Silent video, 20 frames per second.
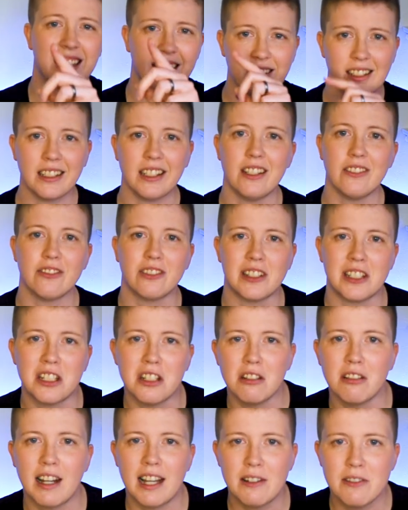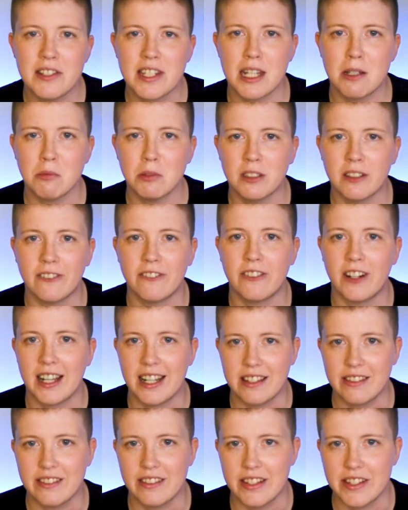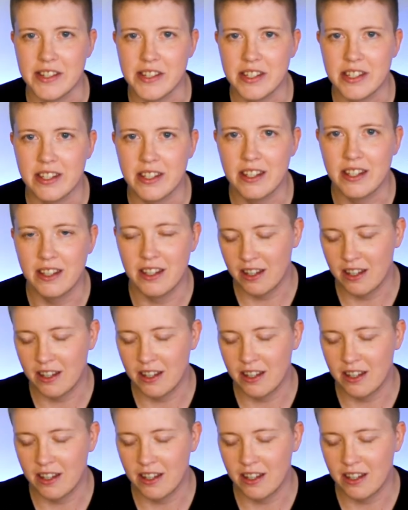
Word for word: And lucky for you, I was able to find this